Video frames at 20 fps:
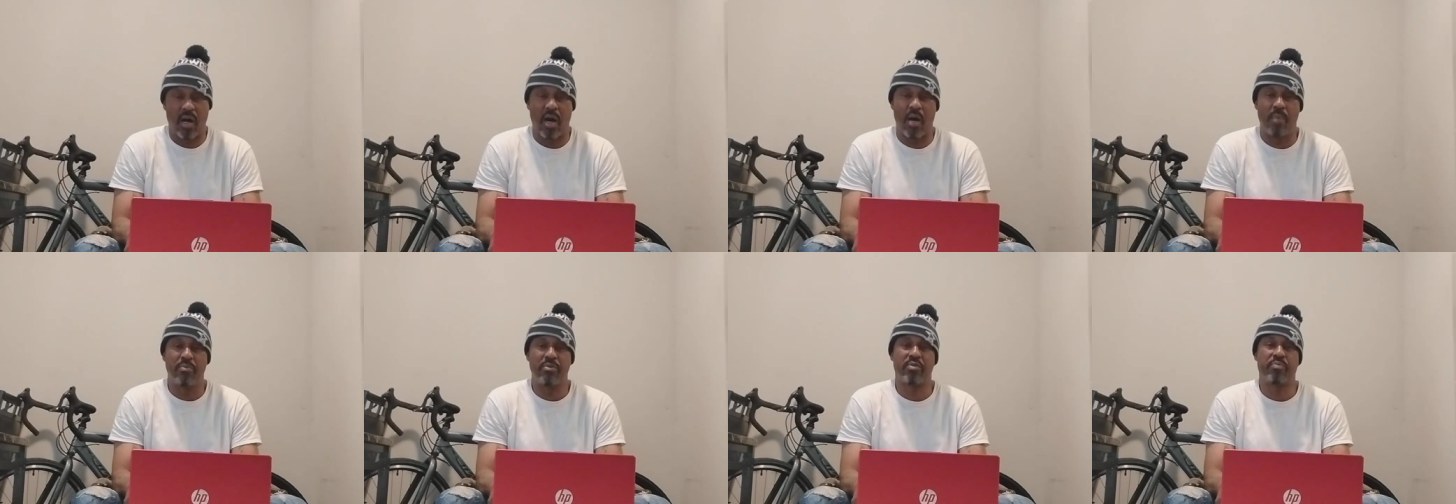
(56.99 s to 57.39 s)

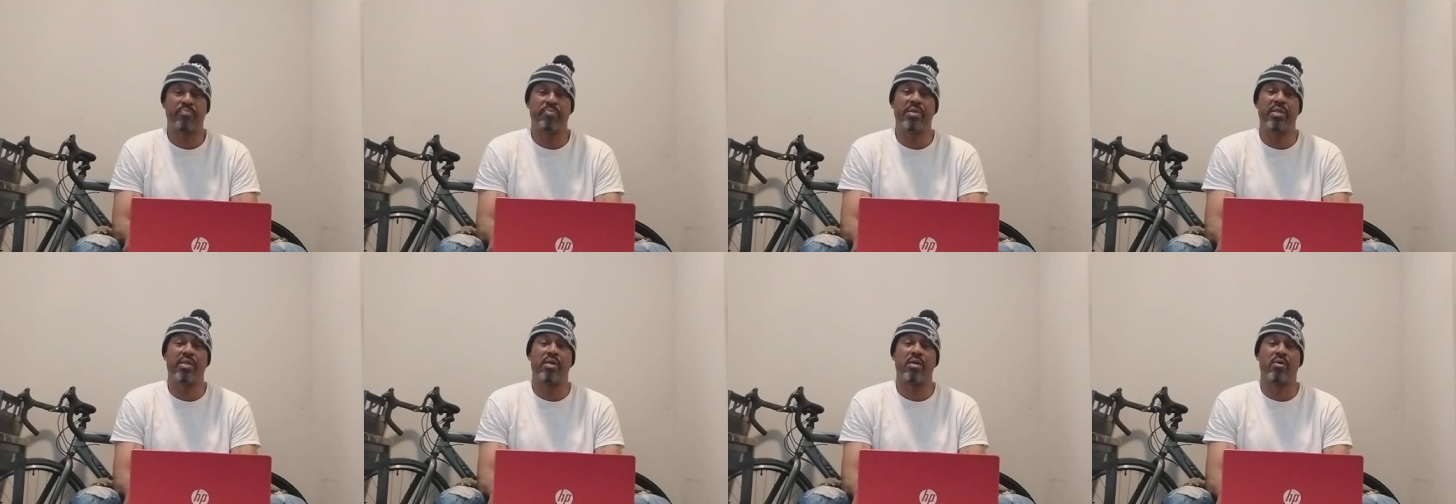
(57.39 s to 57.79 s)
I'm going to
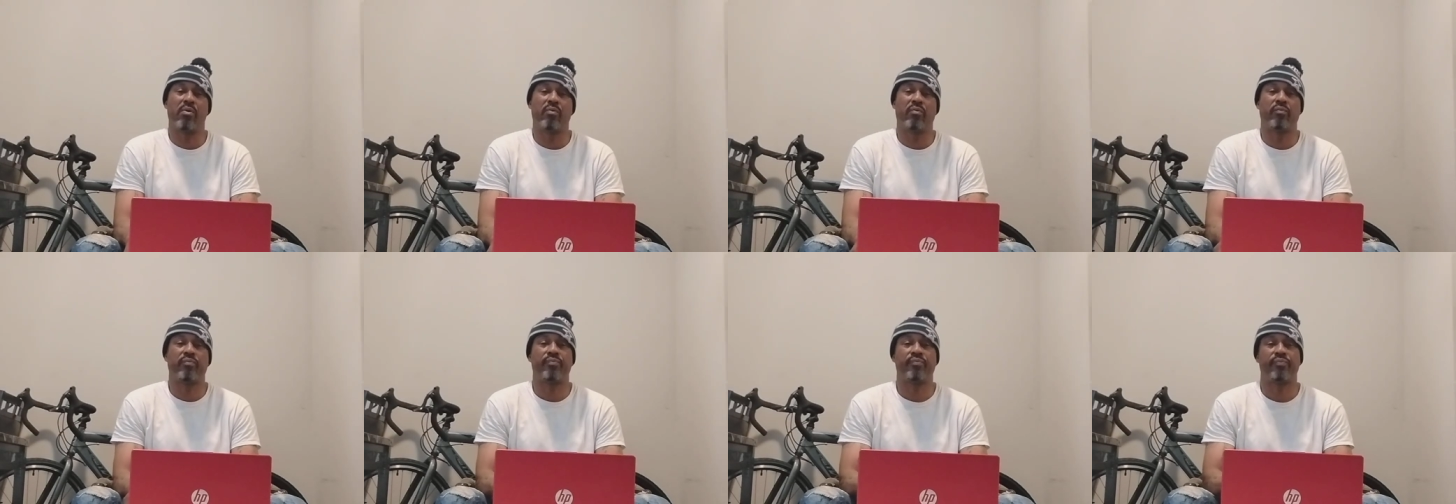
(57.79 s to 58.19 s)
speak
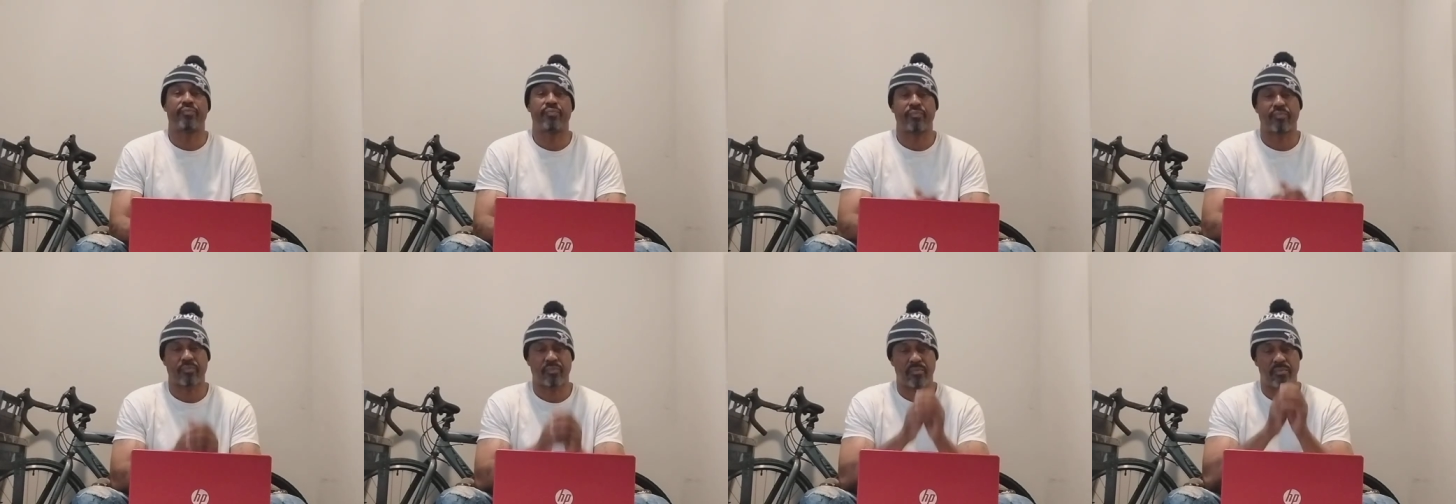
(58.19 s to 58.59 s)
on
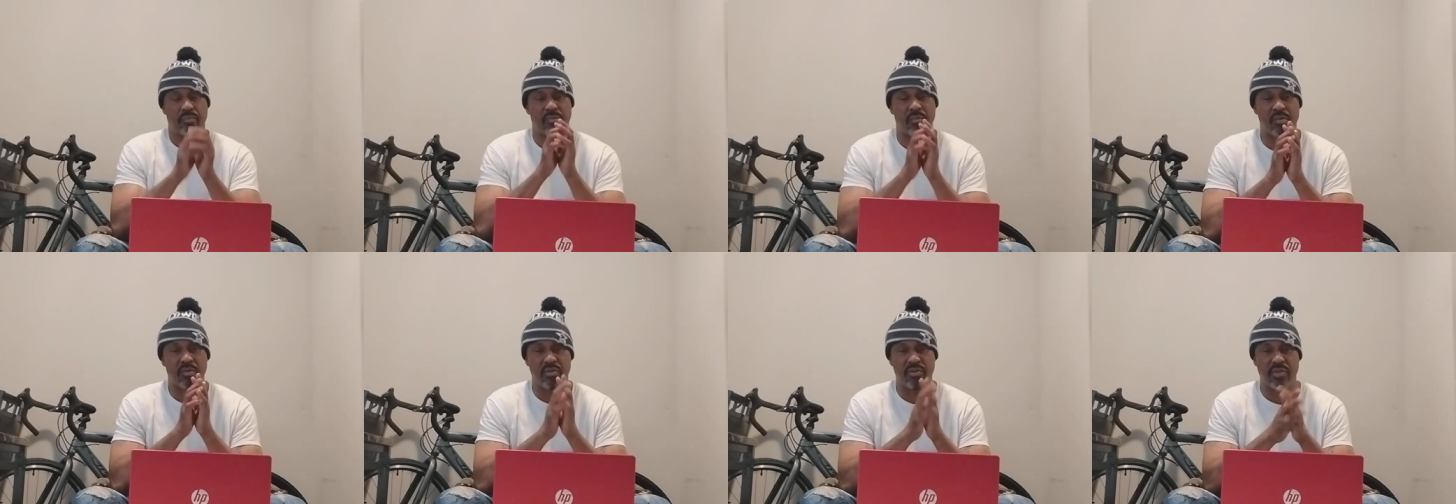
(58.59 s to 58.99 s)

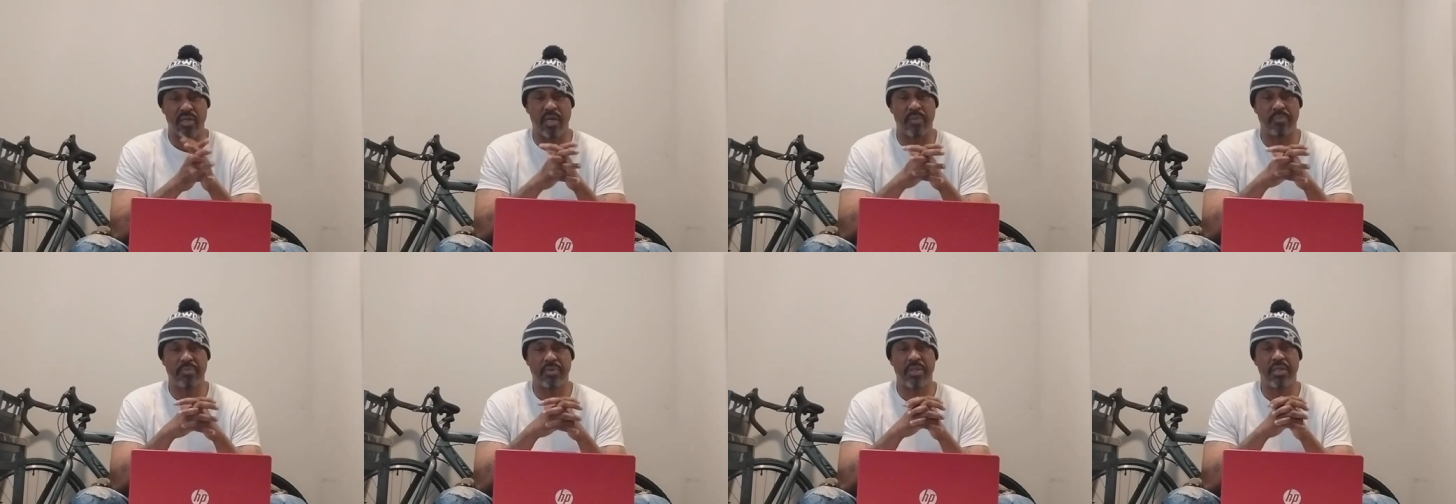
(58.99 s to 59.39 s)

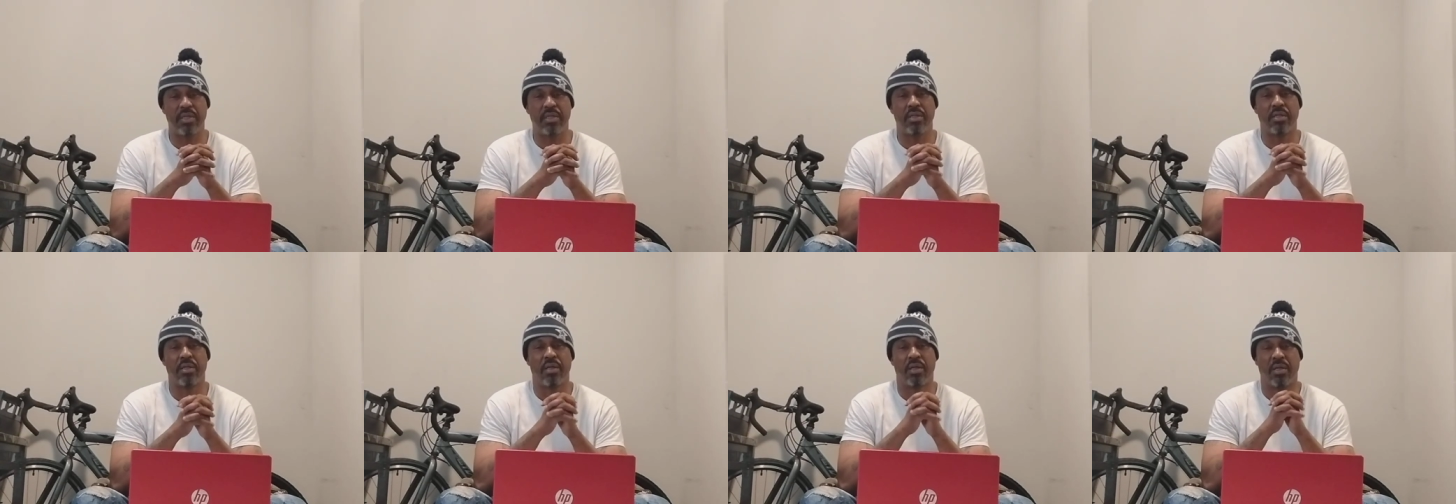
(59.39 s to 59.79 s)

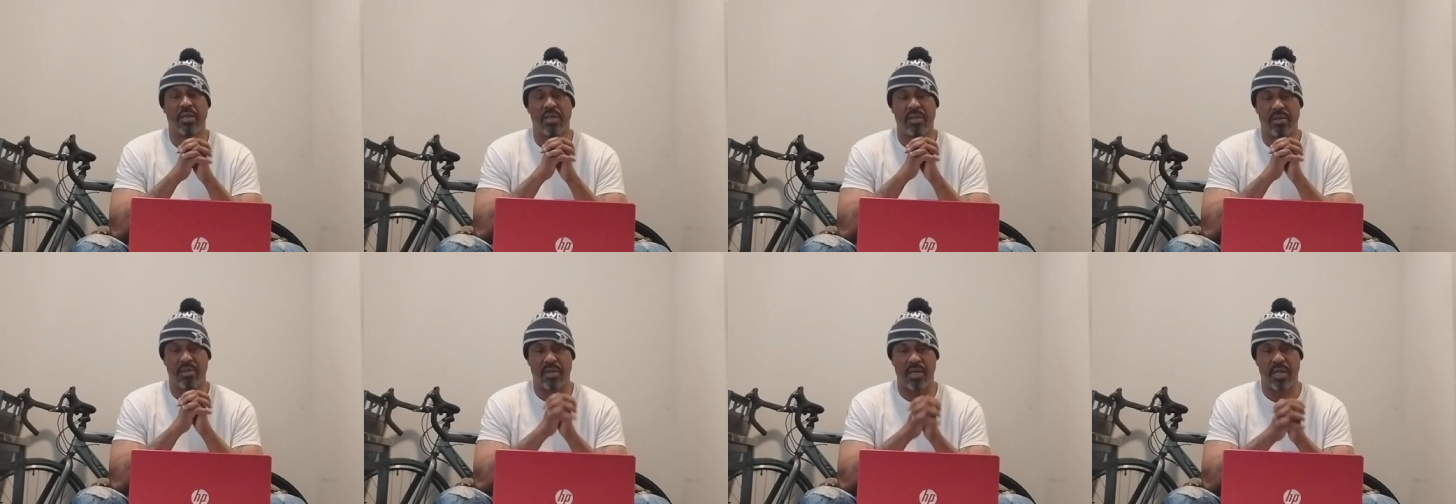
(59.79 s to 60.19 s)
something
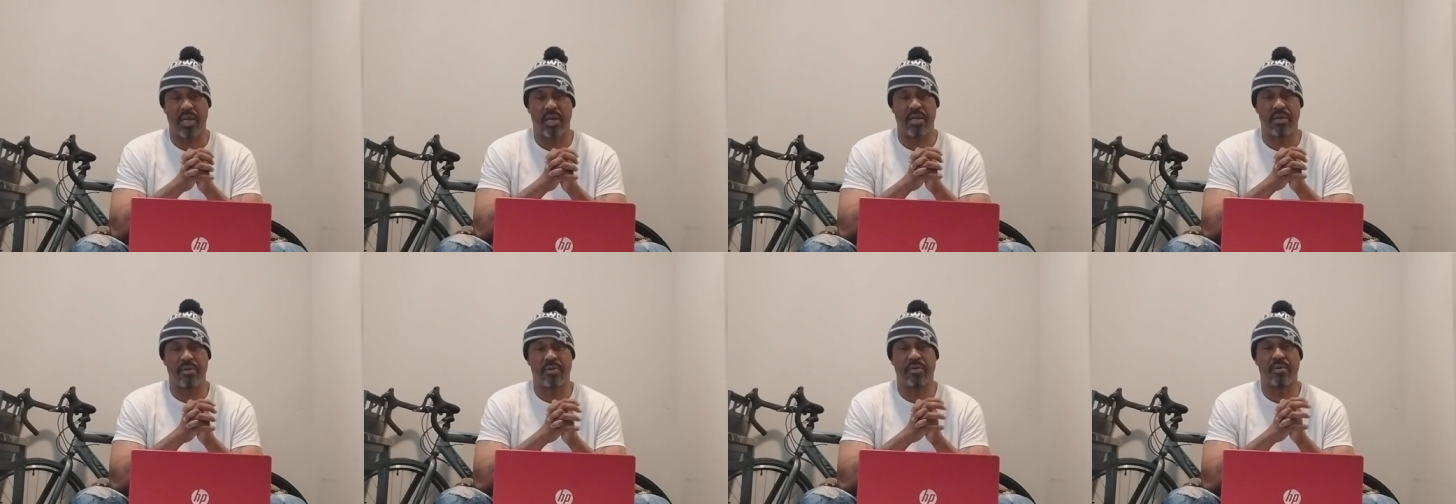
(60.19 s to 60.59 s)

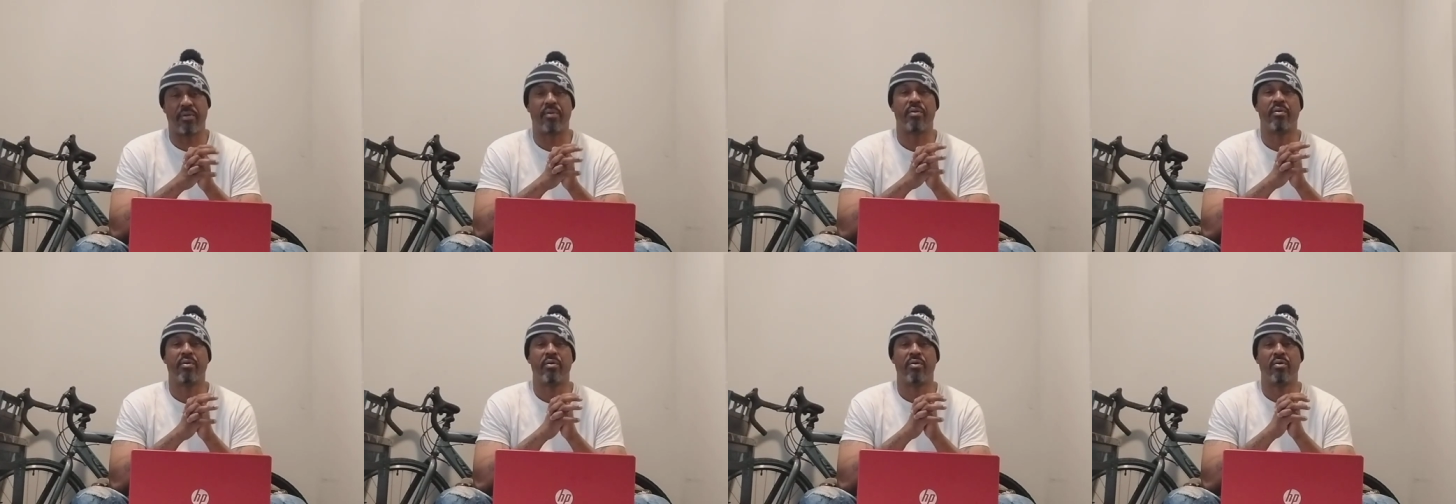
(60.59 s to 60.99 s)
that
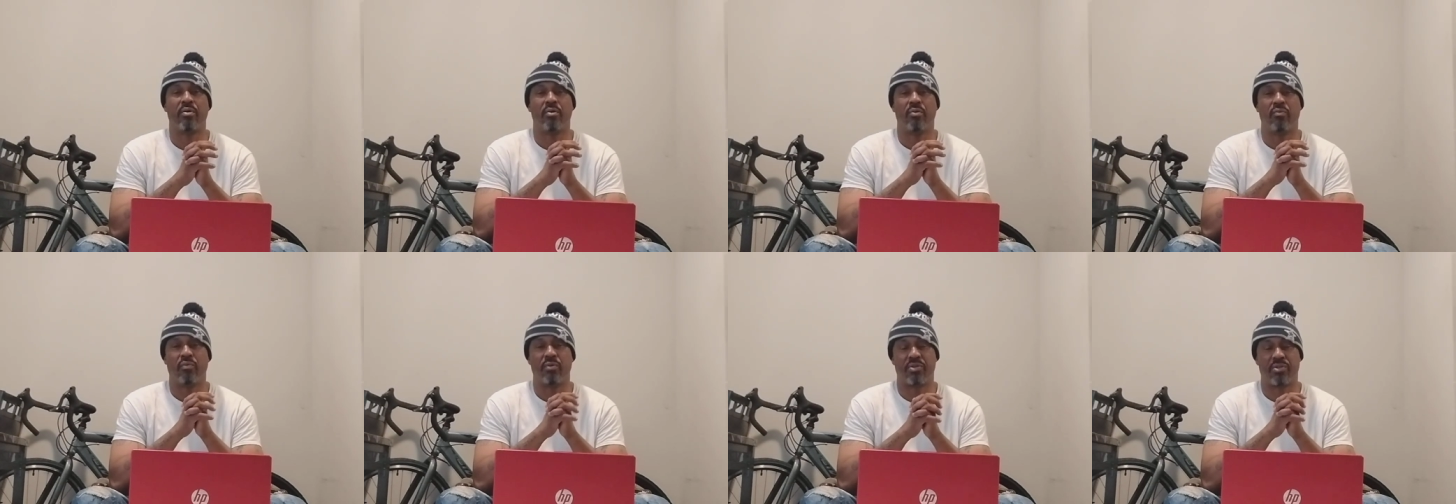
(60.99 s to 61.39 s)

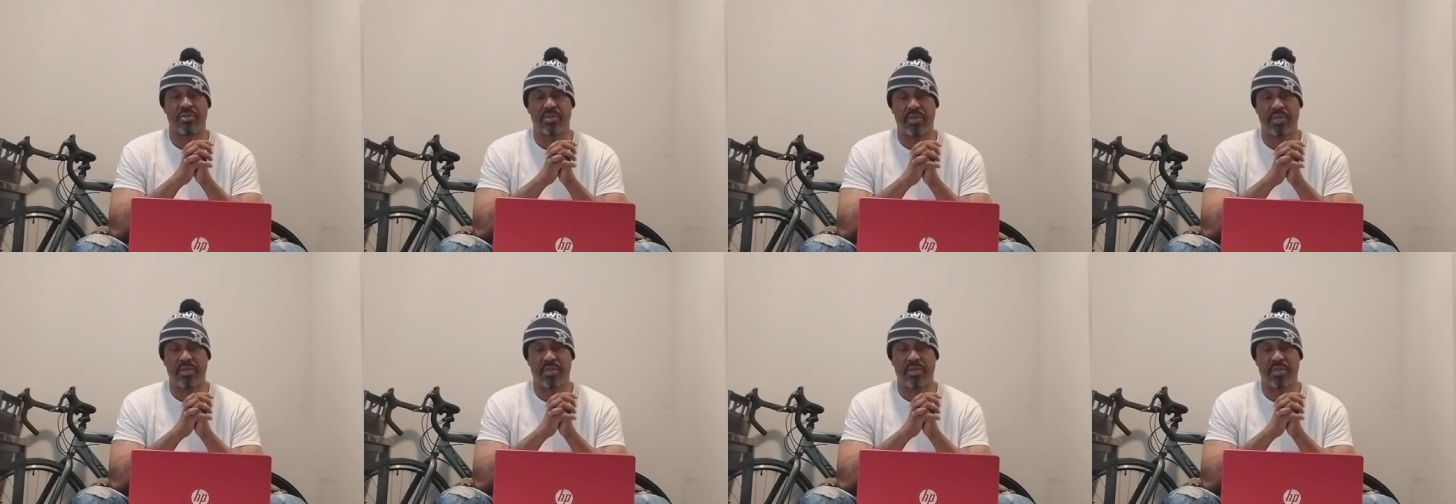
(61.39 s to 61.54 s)
was